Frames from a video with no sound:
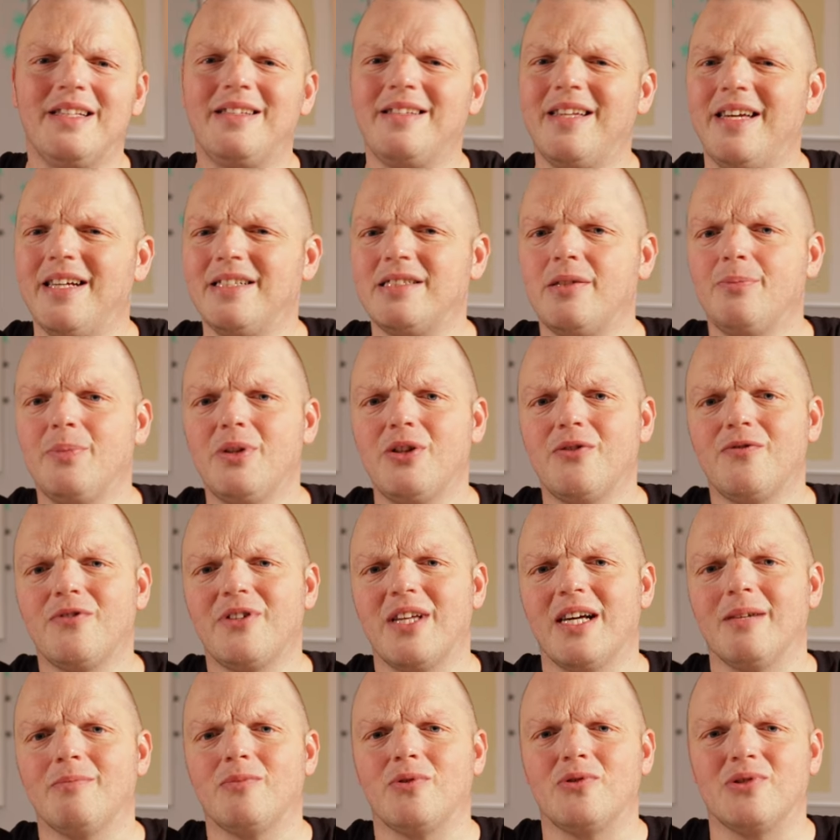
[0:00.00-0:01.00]
it takes a bit of
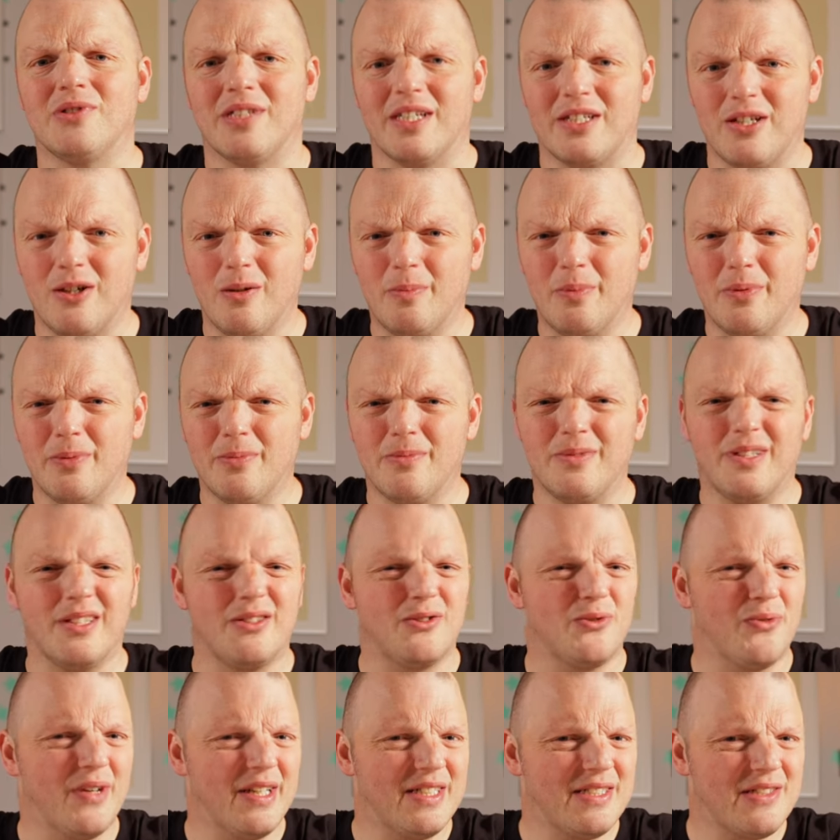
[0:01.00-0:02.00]
time to set up,
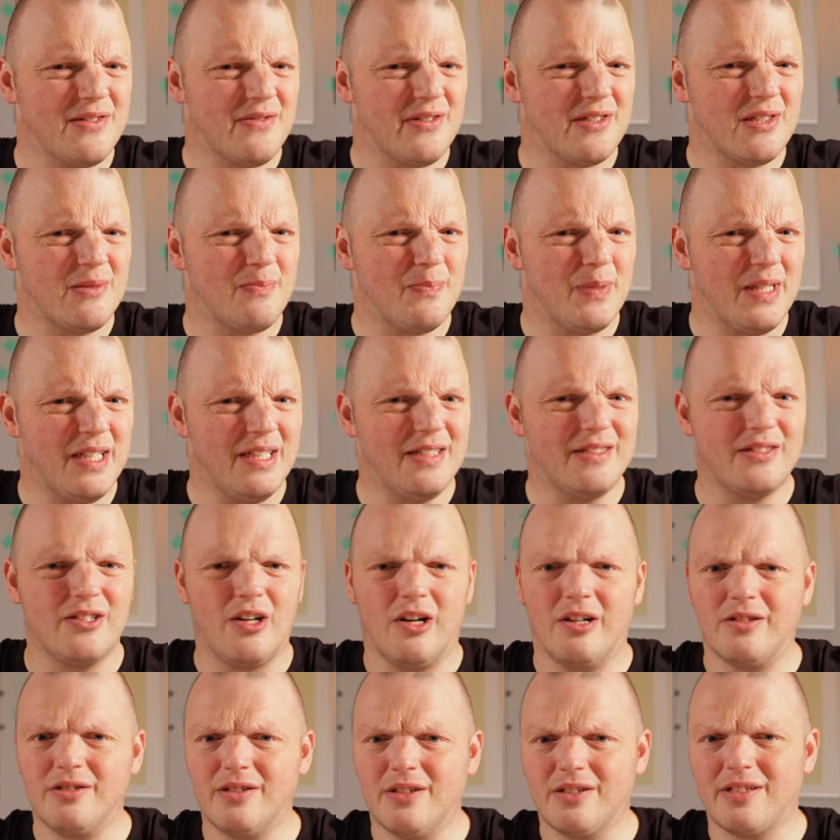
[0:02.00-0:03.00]
transfer speeds
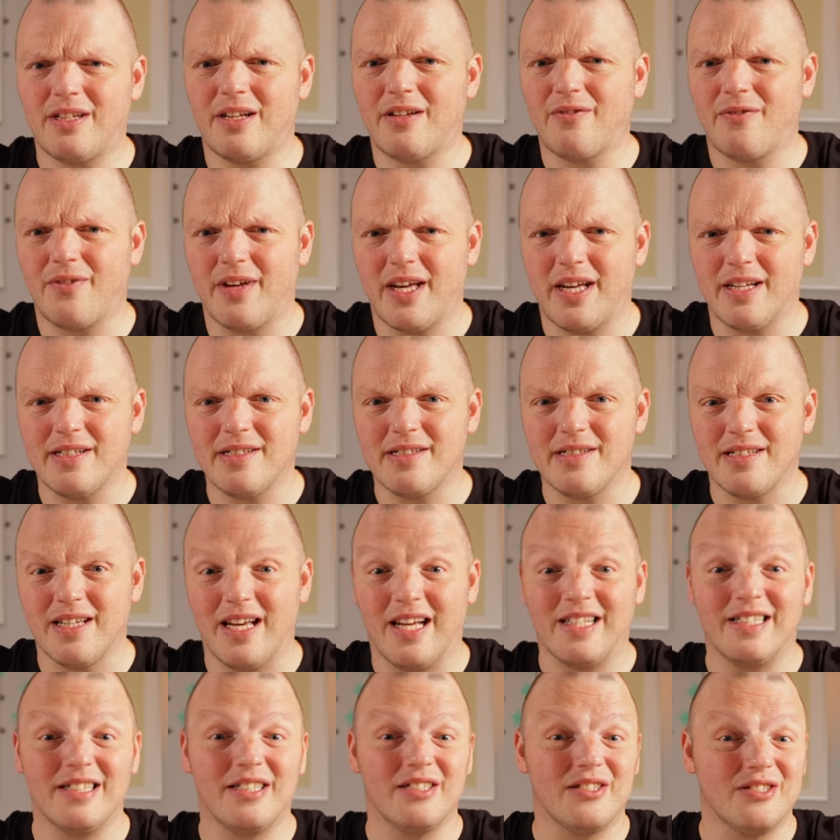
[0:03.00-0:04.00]
are not that fast,
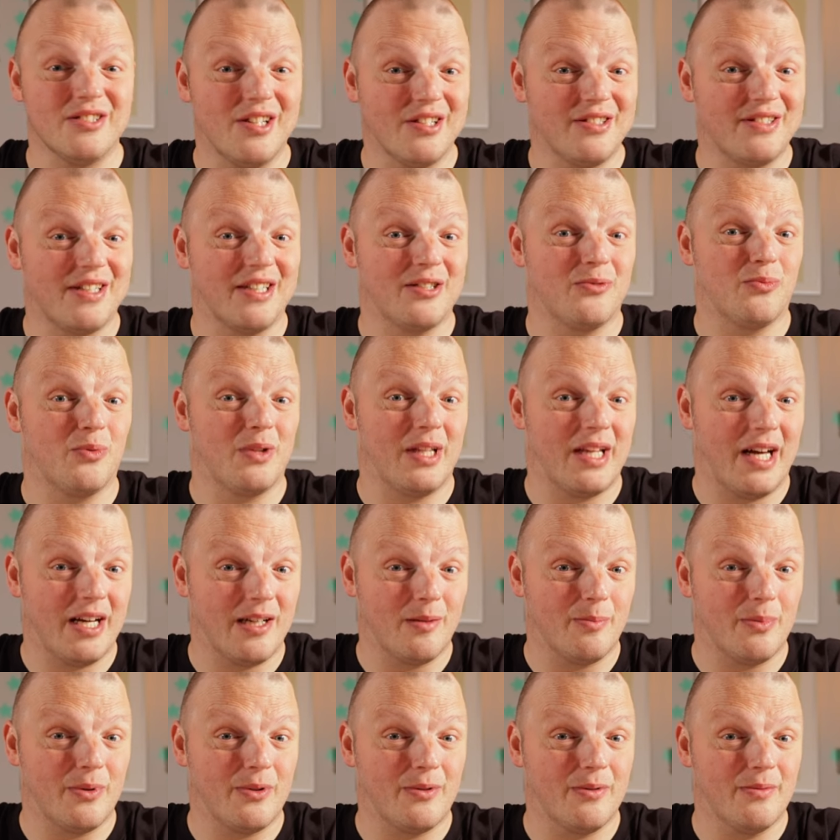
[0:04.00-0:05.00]
and it's not that
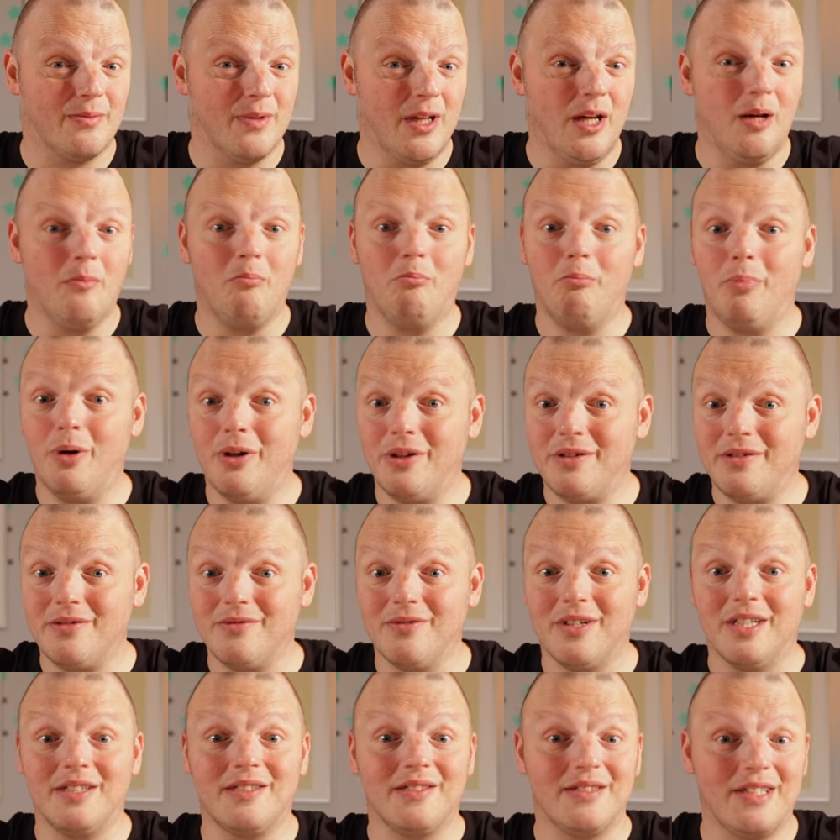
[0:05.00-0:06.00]
reliable. But
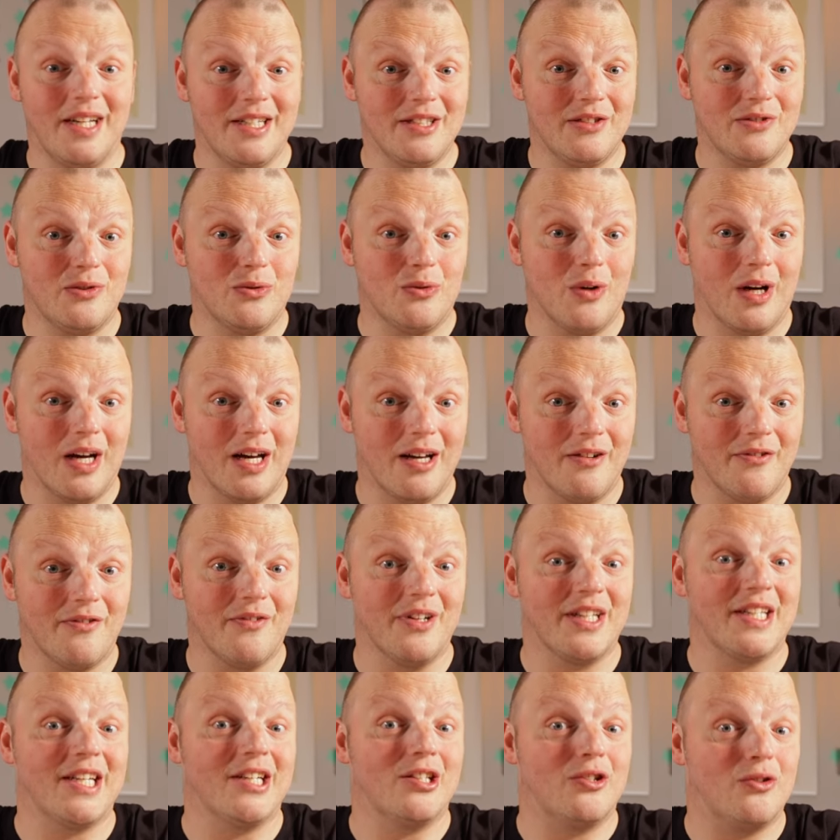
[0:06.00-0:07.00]
it's nice to have,
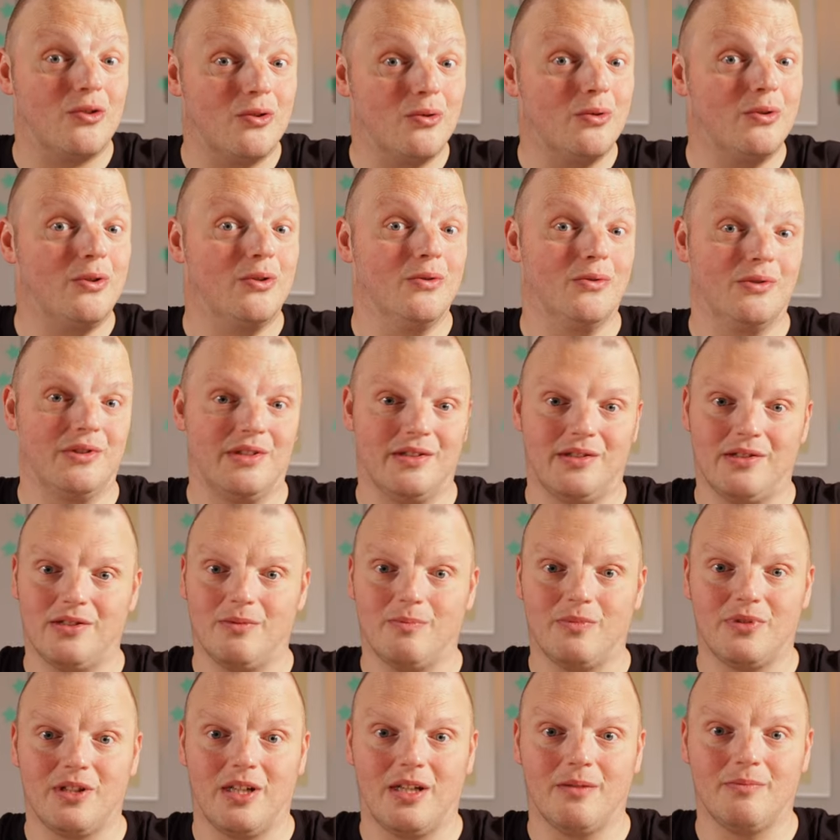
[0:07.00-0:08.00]
and I do use it
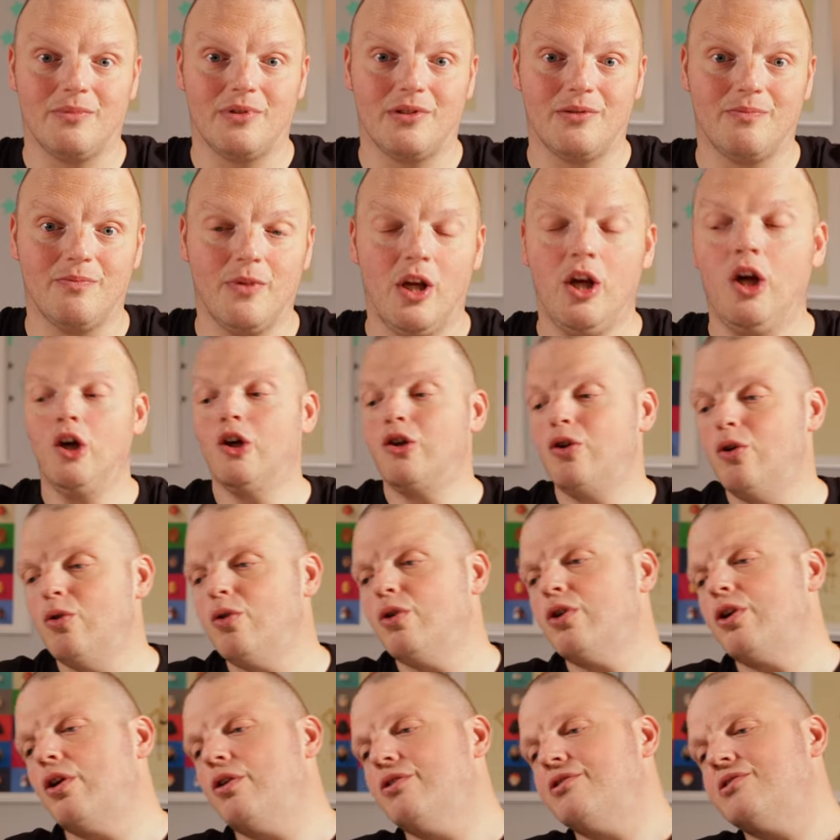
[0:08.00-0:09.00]
sometimes. You
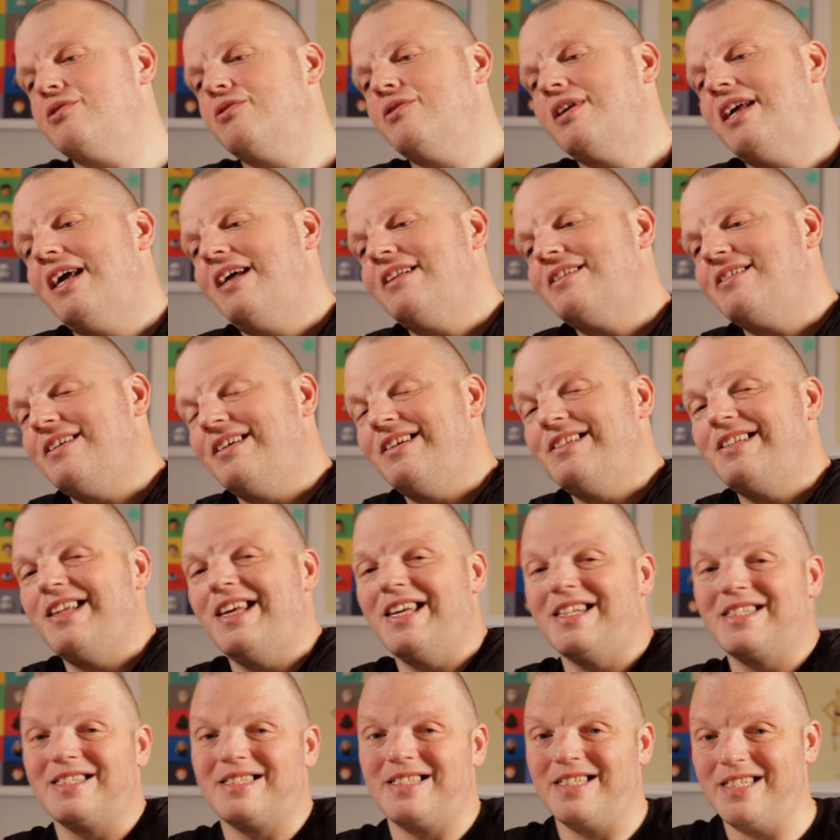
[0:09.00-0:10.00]
could also get an
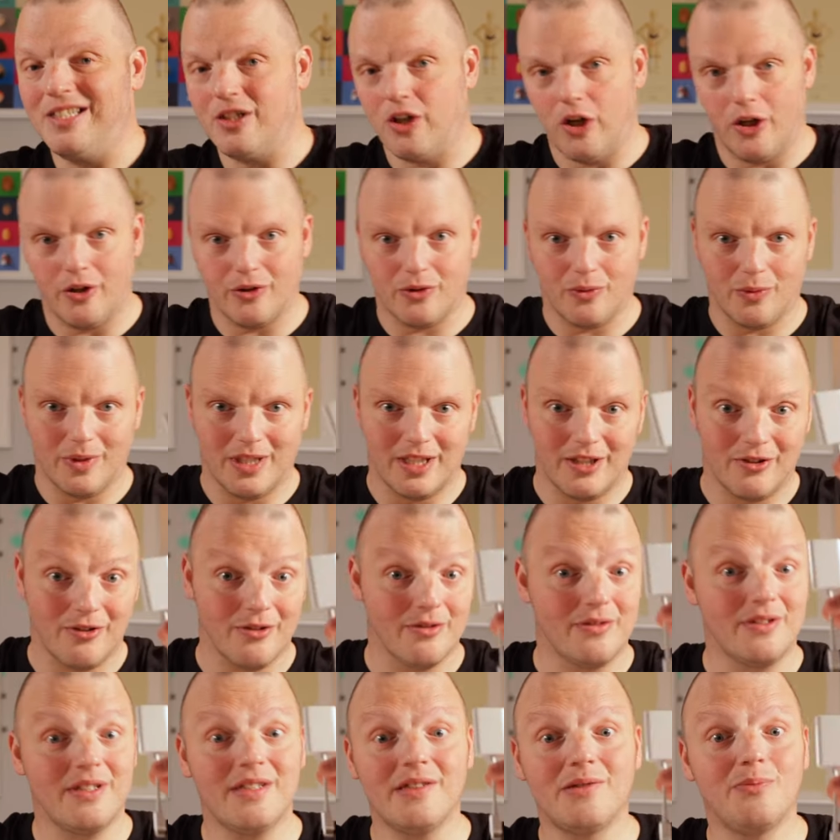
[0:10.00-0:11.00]
SD card
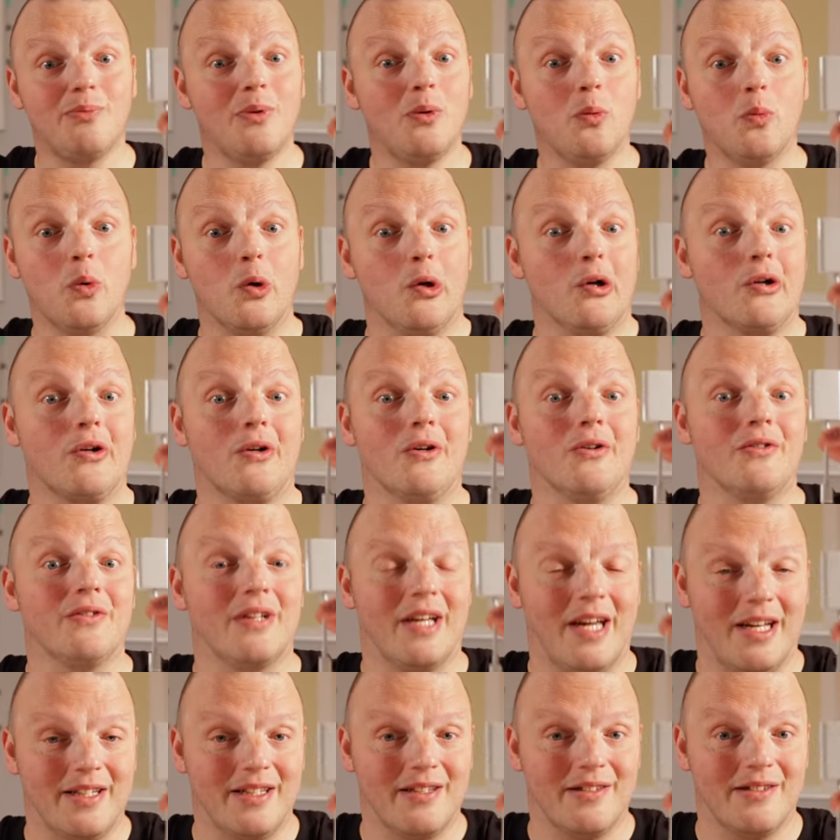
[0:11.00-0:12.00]
reader. This will work on
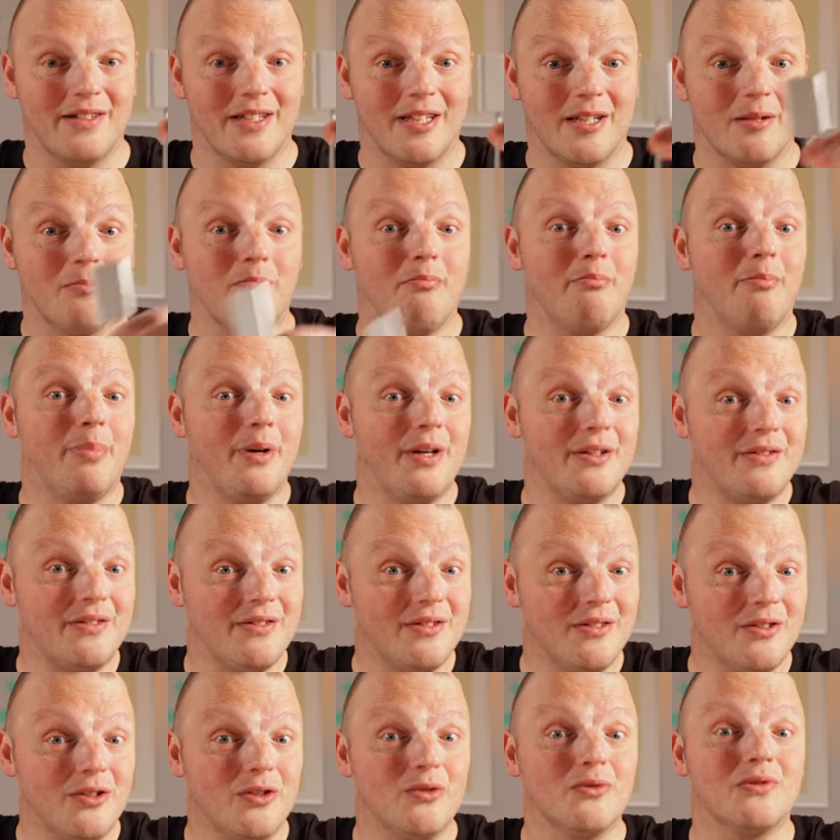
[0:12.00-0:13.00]
anything,
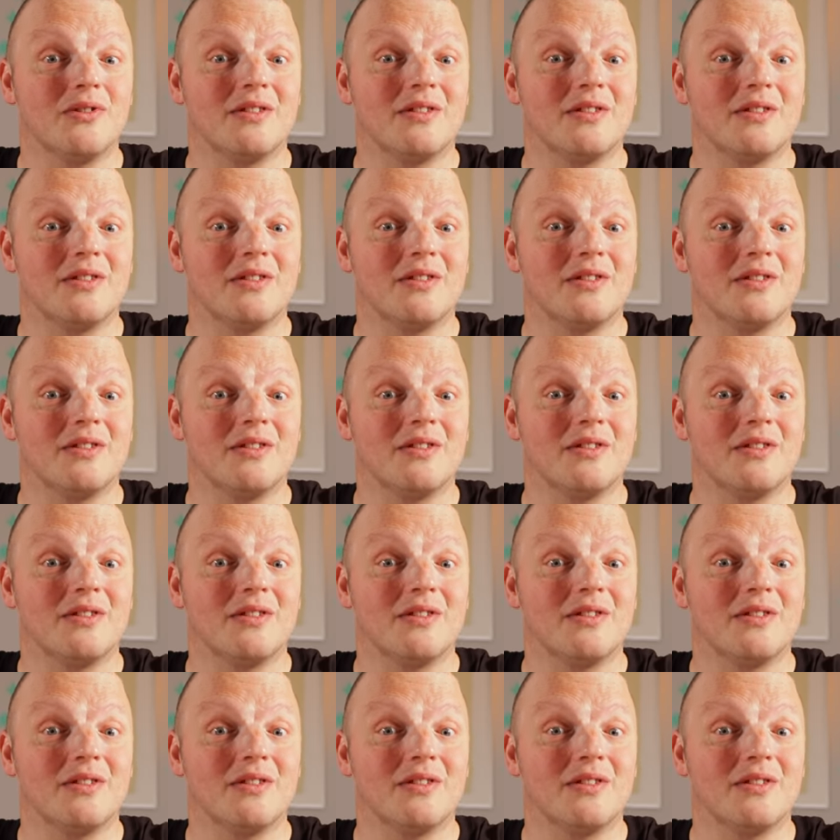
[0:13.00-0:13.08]
but you